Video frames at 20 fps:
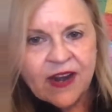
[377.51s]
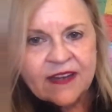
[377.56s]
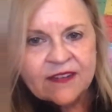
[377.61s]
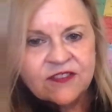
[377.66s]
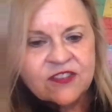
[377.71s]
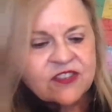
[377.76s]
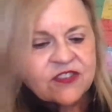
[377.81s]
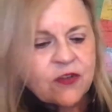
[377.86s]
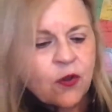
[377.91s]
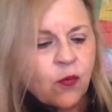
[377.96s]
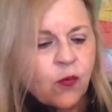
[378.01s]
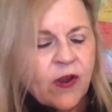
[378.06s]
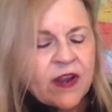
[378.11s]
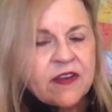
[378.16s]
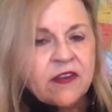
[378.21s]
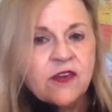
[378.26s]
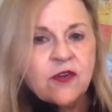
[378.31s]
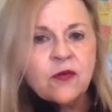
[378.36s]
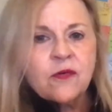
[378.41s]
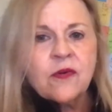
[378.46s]
So when
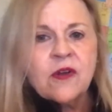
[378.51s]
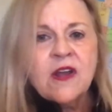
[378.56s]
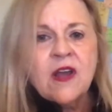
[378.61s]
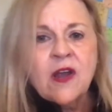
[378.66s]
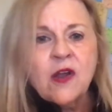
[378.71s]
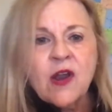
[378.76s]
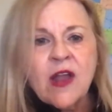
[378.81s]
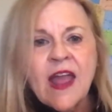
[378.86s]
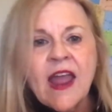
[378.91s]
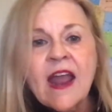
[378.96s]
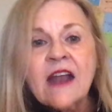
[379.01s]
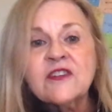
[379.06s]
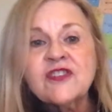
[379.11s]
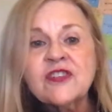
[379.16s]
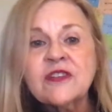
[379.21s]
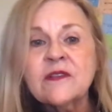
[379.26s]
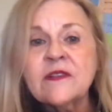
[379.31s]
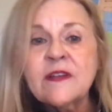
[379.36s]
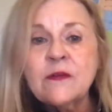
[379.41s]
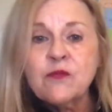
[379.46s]
you're
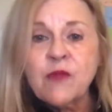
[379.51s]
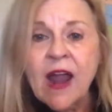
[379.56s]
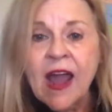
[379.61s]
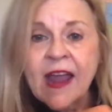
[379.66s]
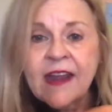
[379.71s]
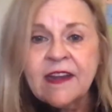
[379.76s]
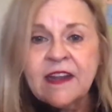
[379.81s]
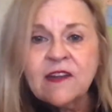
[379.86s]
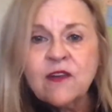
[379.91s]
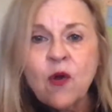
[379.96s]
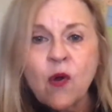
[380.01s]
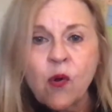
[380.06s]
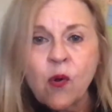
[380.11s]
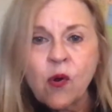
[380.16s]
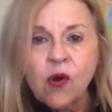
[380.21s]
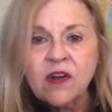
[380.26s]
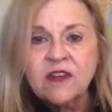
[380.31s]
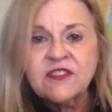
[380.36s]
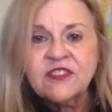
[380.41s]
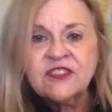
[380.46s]
actually riding a
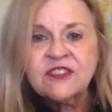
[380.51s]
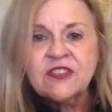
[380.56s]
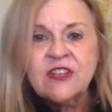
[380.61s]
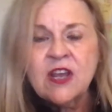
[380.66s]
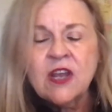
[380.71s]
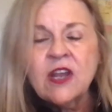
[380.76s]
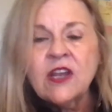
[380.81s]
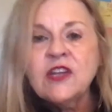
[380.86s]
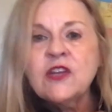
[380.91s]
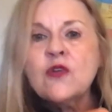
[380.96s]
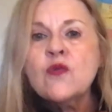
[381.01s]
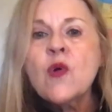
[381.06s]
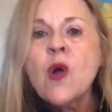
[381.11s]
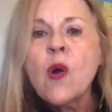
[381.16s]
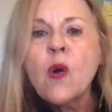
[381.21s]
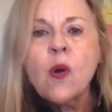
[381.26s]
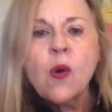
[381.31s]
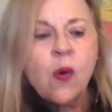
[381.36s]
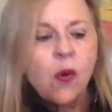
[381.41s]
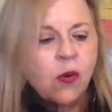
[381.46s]
horse, you
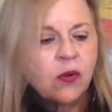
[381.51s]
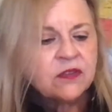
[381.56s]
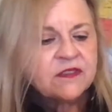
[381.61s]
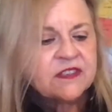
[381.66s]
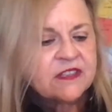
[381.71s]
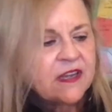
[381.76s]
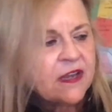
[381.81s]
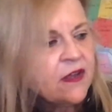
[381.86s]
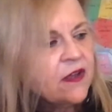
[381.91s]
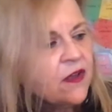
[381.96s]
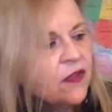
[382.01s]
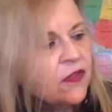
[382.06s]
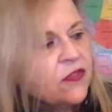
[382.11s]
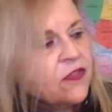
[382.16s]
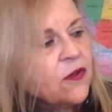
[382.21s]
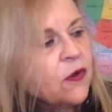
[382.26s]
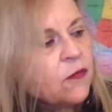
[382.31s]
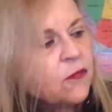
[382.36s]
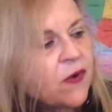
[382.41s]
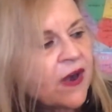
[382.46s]
hold
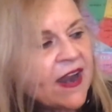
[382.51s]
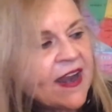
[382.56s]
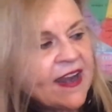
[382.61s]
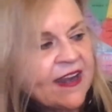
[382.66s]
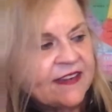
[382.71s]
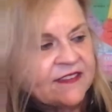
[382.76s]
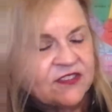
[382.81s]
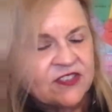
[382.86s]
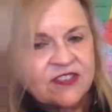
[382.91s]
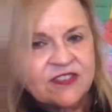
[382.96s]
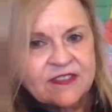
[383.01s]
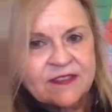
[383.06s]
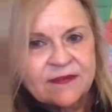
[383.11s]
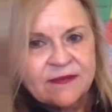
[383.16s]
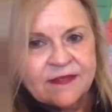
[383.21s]
the reins.